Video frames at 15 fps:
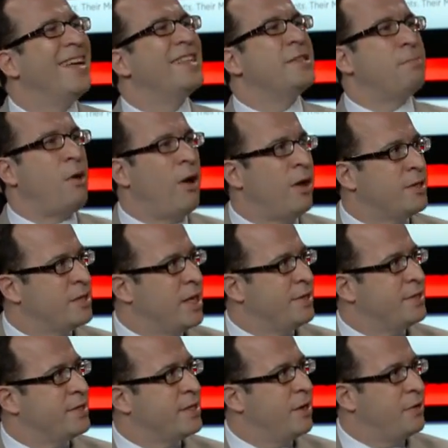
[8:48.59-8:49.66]
Let's pause, let's
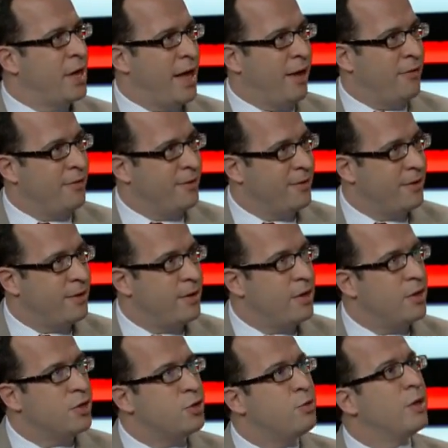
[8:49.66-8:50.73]
slow down,
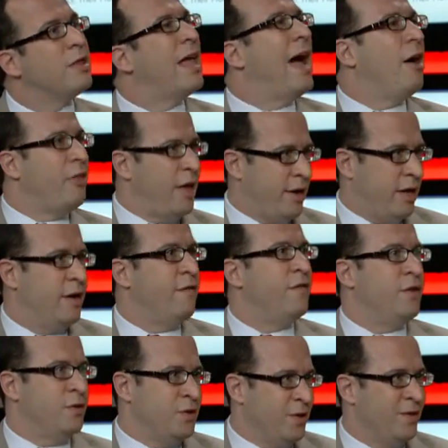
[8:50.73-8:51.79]
to allow that
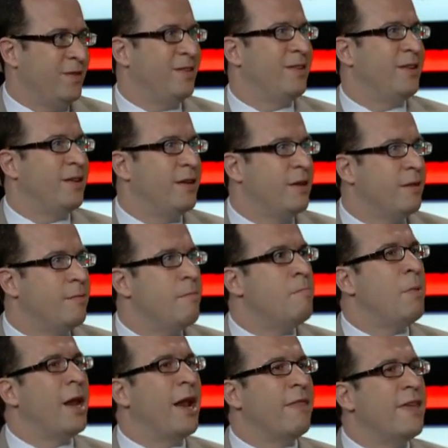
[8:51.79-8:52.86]
confusion.
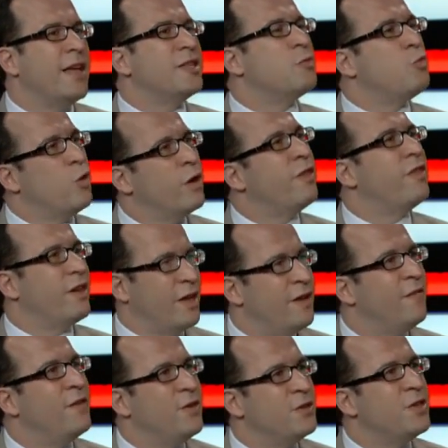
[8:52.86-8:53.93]
But I think it's worth the
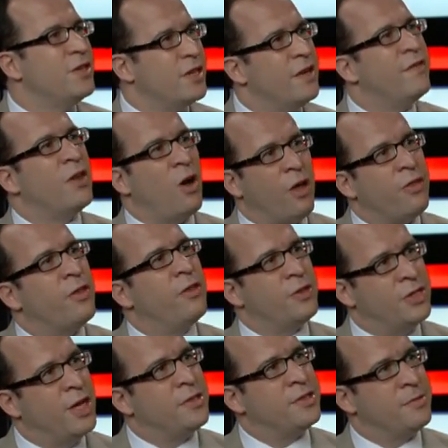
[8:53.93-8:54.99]
confusion to give the author the
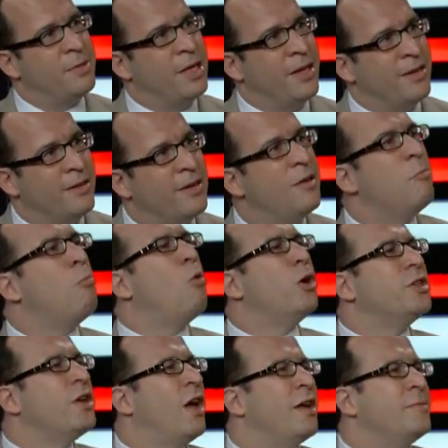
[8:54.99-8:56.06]
chance to begin, more
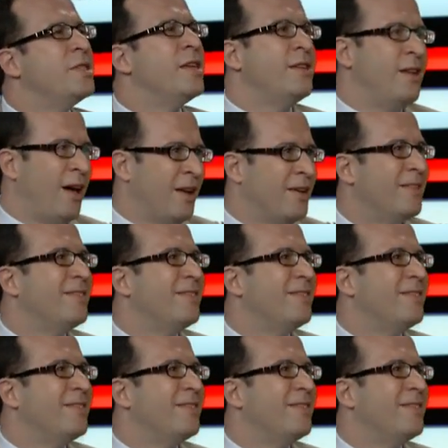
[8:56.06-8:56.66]
times than not.